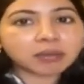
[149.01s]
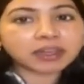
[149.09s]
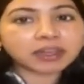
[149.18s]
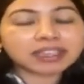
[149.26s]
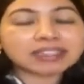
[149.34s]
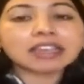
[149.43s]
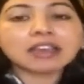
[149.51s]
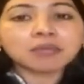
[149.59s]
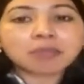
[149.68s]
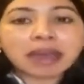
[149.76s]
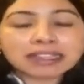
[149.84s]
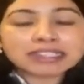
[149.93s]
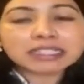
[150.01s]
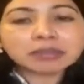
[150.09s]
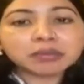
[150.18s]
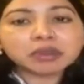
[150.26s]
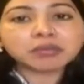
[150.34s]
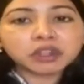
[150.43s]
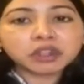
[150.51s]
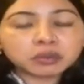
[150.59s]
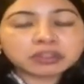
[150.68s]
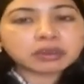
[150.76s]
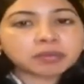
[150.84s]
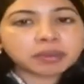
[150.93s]
because maximum
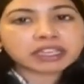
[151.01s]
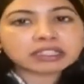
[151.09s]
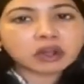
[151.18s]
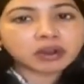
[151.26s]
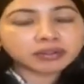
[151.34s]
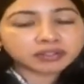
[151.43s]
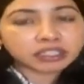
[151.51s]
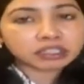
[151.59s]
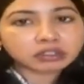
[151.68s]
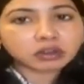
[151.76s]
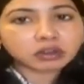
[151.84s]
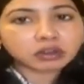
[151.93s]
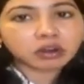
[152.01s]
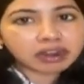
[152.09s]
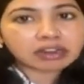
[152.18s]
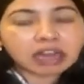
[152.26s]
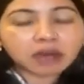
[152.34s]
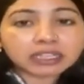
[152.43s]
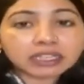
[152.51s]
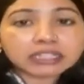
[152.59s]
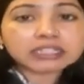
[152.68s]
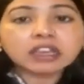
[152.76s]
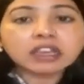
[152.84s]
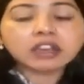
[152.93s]
user base of TikTok right now
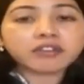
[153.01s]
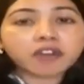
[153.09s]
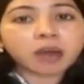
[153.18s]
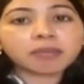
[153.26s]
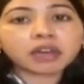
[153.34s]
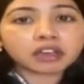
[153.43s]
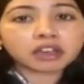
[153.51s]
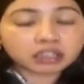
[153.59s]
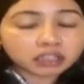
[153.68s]
is from